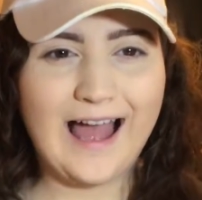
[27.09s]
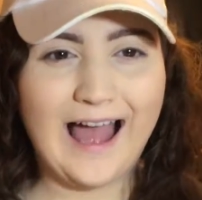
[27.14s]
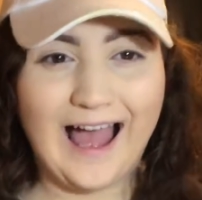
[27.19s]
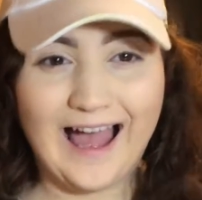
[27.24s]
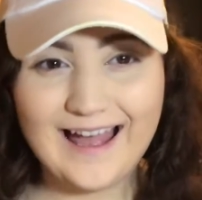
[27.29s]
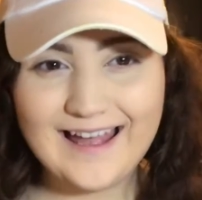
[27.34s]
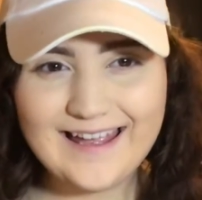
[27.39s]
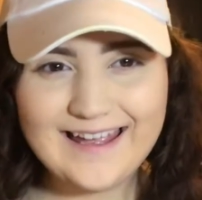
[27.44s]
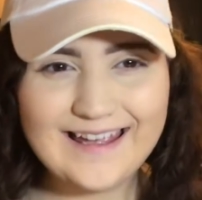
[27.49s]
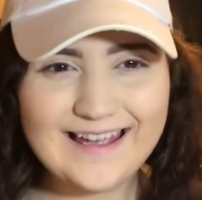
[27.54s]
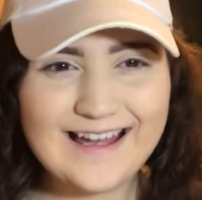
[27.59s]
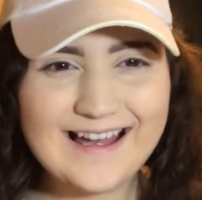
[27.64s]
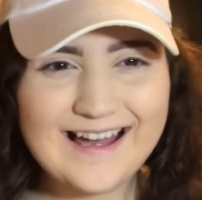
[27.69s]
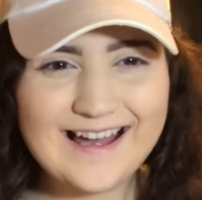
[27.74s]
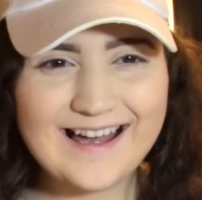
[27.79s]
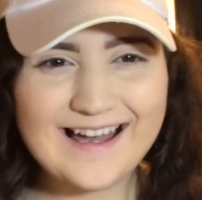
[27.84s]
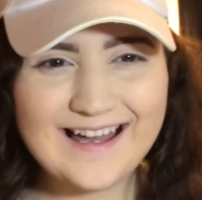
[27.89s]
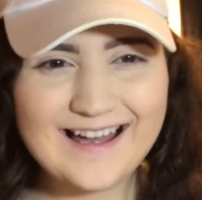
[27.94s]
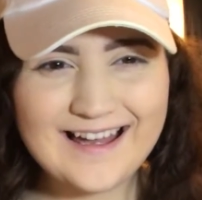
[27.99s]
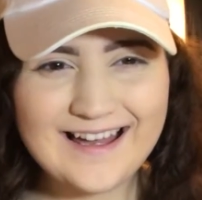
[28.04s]
Hi
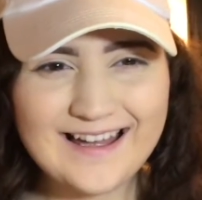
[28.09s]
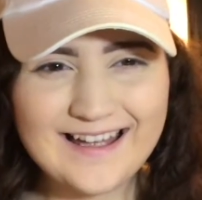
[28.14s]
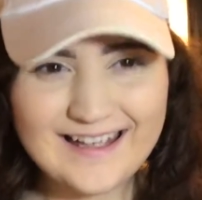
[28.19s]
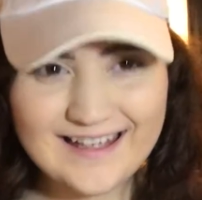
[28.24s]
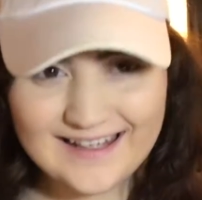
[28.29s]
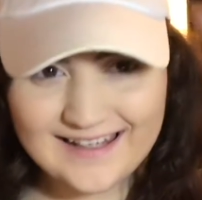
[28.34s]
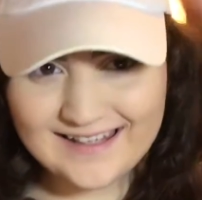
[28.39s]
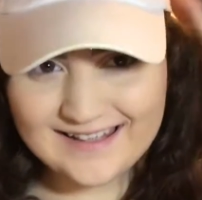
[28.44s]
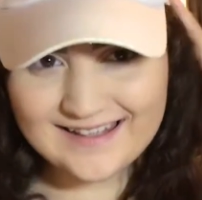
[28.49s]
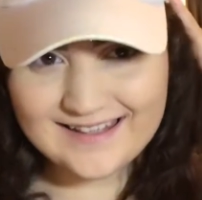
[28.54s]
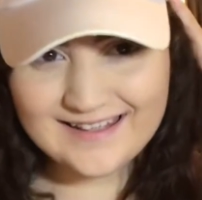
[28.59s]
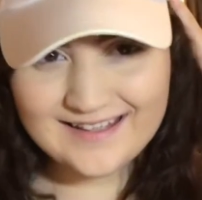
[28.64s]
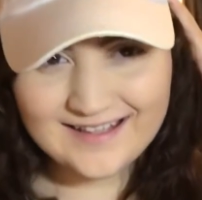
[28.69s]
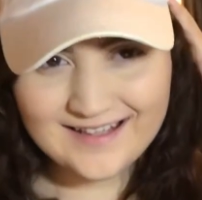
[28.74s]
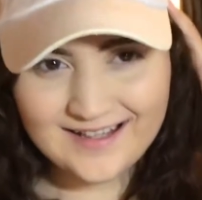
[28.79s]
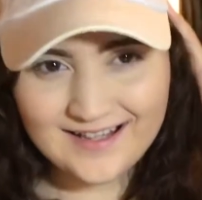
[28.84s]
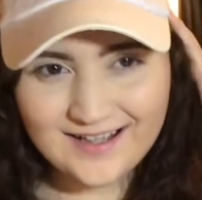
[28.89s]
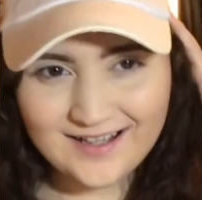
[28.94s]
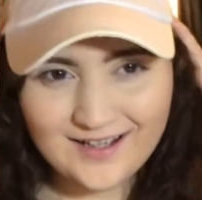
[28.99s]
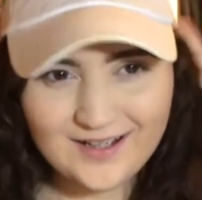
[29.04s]
guys!
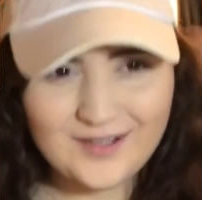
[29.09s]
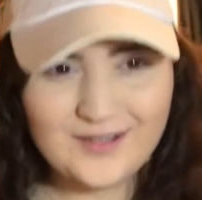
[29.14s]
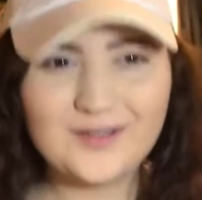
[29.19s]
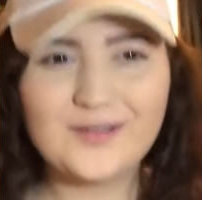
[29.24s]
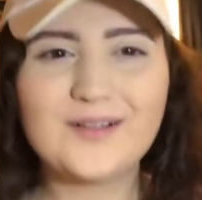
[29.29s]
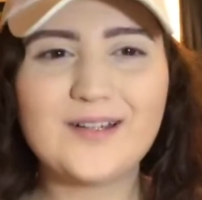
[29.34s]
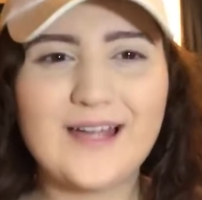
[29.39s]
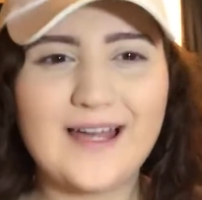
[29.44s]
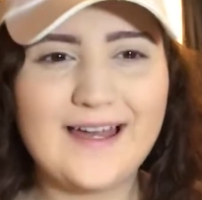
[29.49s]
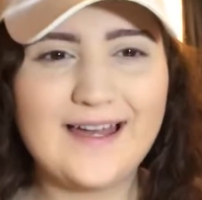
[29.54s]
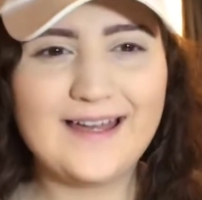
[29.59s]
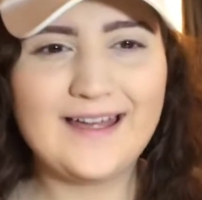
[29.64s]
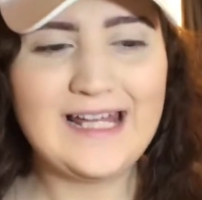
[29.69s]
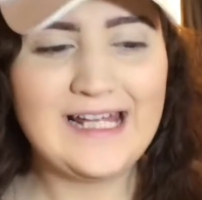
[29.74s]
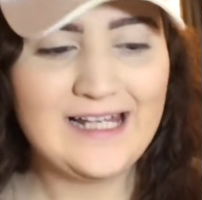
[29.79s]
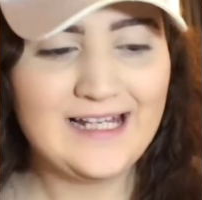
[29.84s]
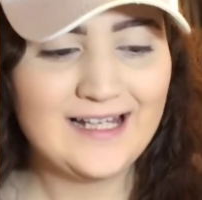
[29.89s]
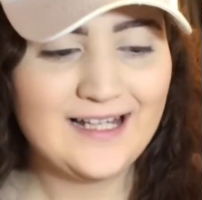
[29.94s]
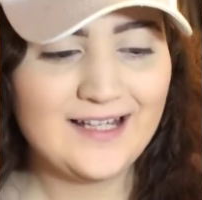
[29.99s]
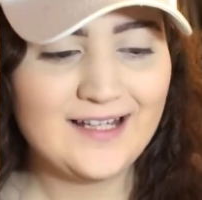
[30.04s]
Okay,
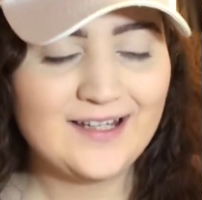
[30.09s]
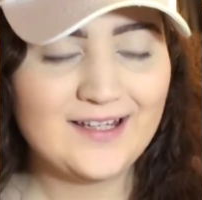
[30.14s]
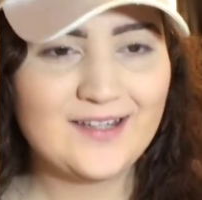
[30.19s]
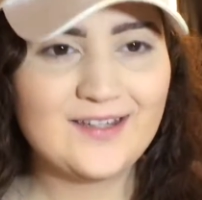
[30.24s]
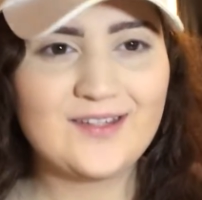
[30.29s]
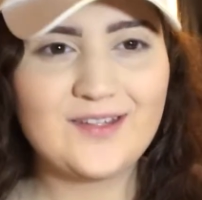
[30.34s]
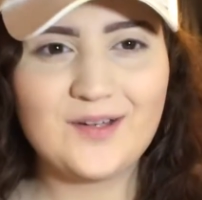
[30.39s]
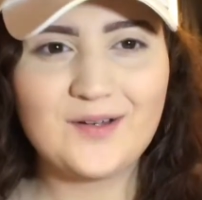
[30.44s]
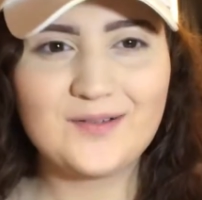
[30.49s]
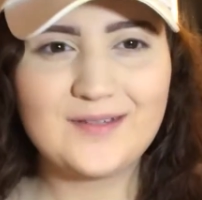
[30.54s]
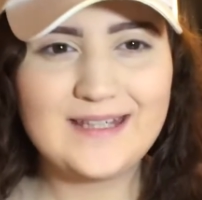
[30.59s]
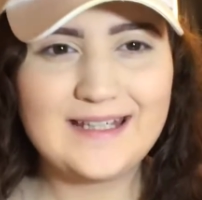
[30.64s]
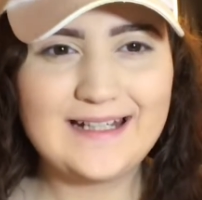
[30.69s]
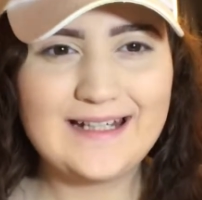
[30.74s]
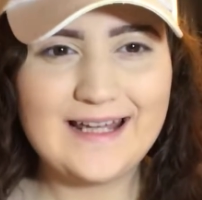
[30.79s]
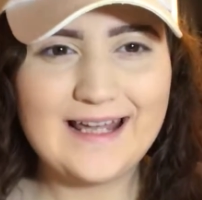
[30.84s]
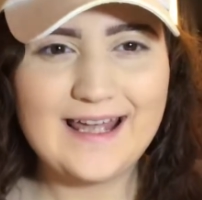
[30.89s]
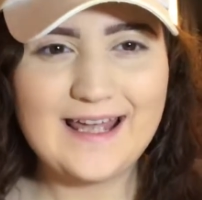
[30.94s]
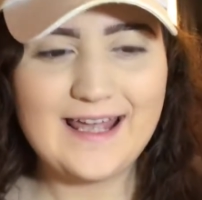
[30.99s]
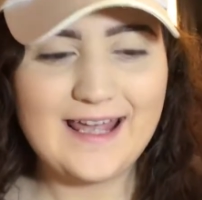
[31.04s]
so
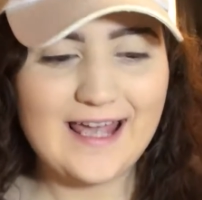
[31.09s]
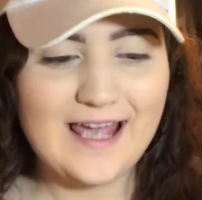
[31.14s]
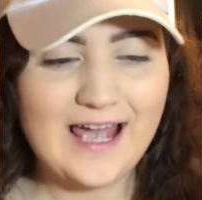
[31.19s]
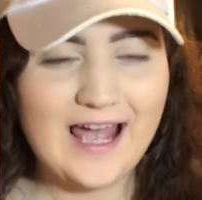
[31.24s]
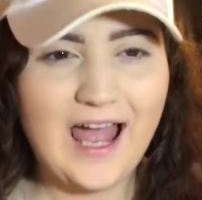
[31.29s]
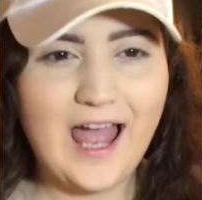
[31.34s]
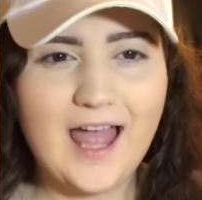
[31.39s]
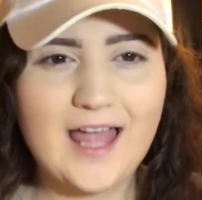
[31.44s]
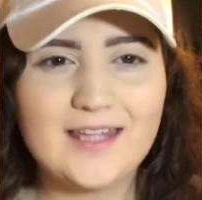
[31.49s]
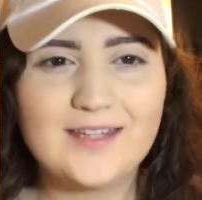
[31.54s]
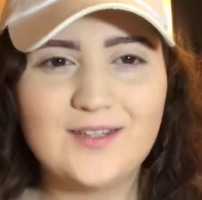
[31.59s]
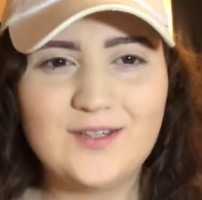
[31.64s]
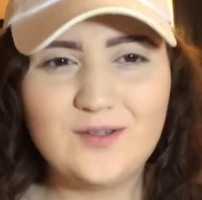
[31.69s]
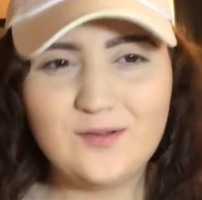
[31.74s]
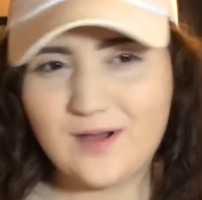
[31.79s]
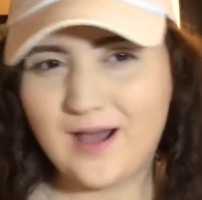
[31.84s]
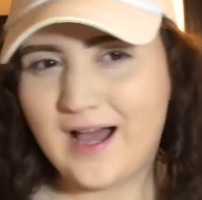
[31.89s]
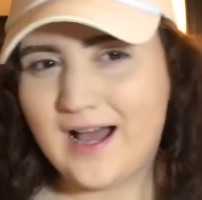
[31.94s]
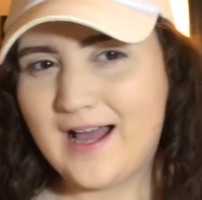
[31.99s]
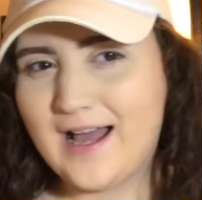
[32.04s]
today
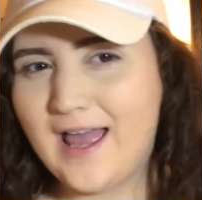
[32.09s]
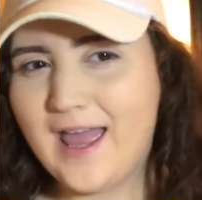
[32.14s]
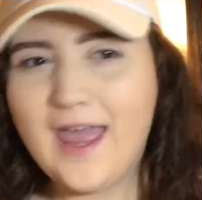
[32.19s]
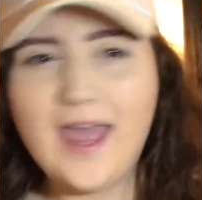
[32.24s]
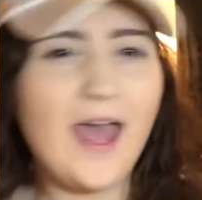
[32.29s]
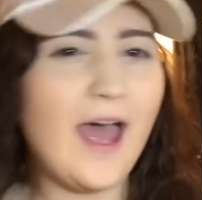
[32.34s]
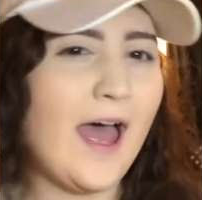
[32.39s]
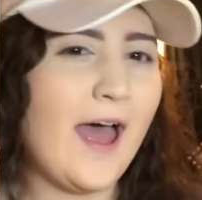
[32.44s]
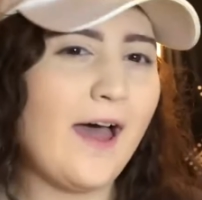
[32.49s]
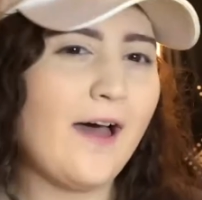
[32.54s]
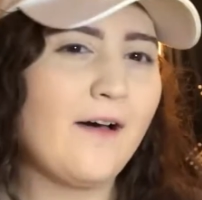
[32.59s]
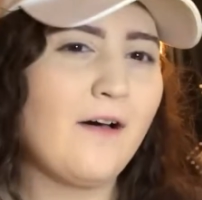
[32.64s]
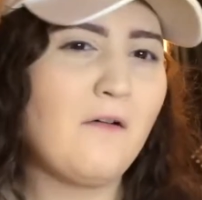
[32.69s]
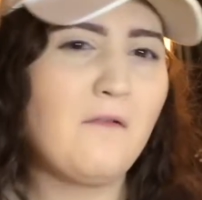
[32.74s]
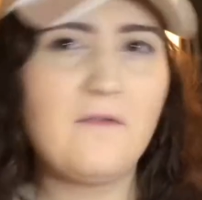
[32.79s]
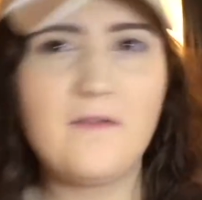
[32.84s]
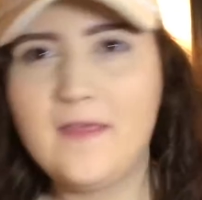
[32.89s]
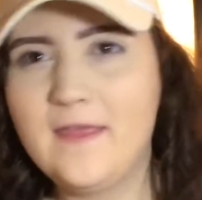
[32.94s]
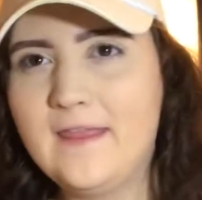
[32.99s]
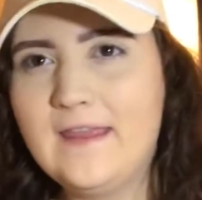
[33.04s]
I have
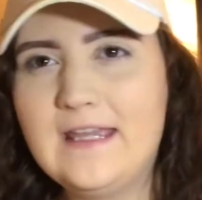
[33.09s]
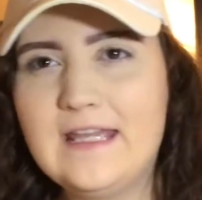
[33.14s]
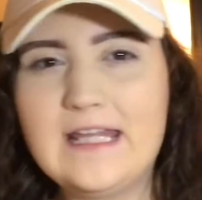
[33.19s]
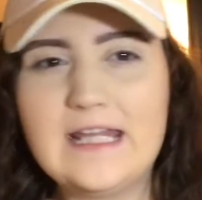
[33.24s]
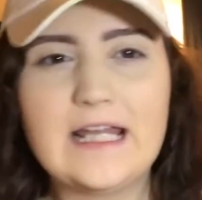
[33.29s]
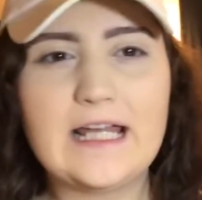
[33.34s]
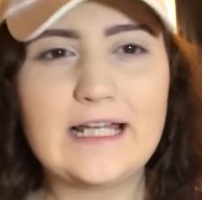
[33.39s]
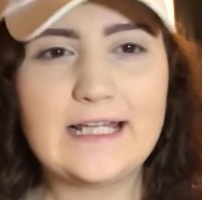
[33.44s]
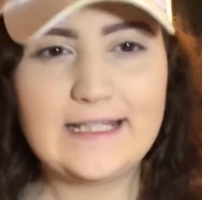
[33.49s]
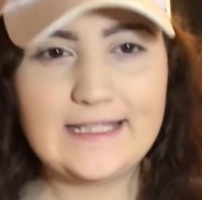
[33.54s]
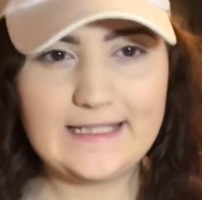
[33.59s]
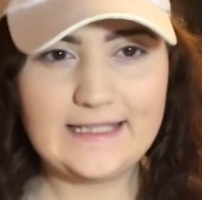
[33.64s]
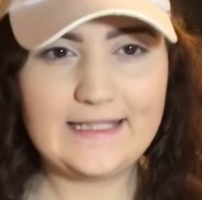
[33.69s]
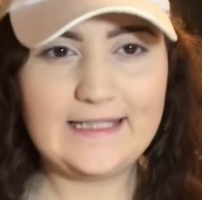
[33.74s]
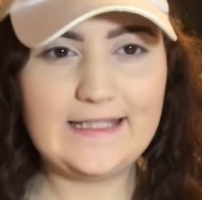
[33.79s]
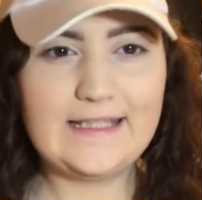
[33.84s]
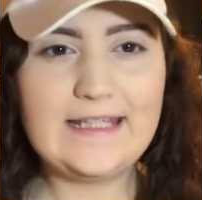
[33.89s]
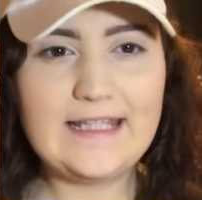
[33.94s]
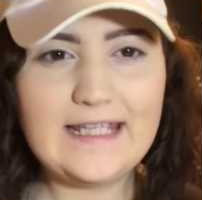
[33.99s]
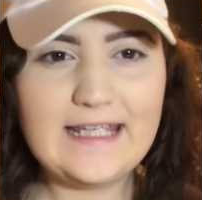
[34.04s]
the
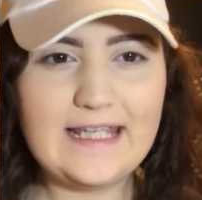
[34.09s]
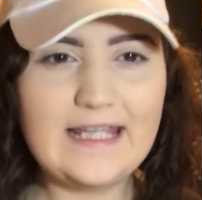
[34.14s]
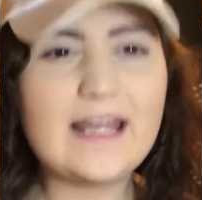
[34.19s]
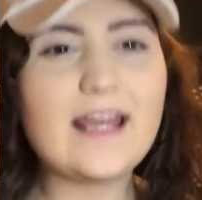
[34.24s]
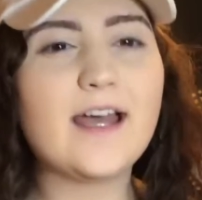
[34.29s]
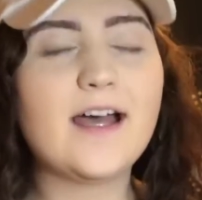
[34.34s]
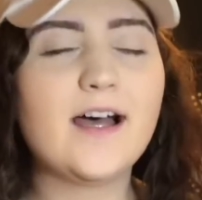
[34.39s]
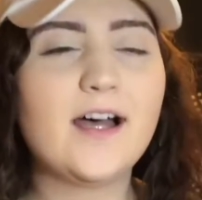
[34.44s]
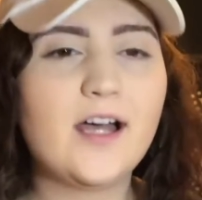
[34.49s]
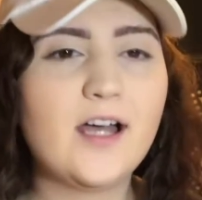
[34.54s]
tea.